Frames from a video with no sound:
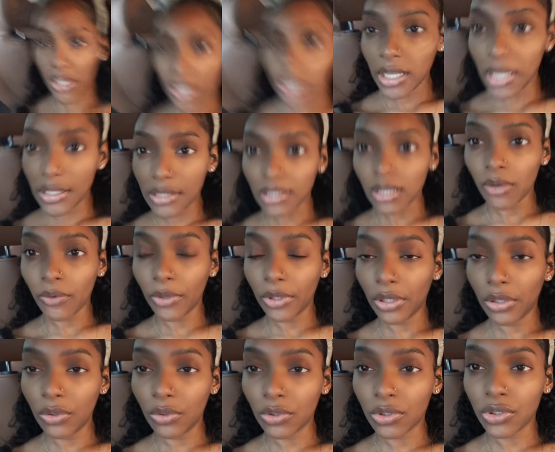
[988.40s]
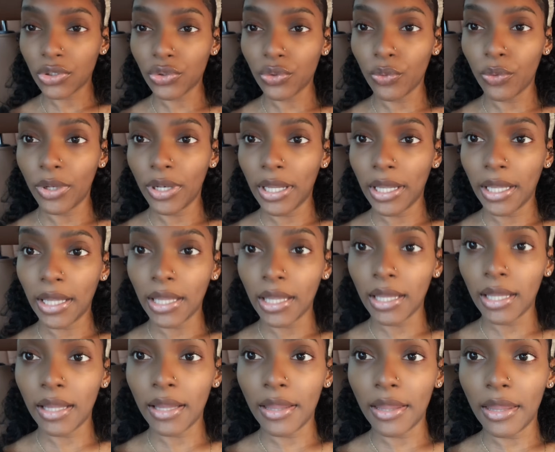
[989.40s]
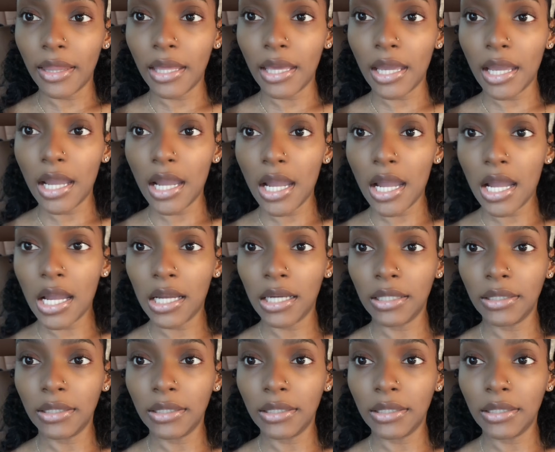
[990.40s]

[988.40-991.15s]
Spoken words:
you guys how it looks when I get there.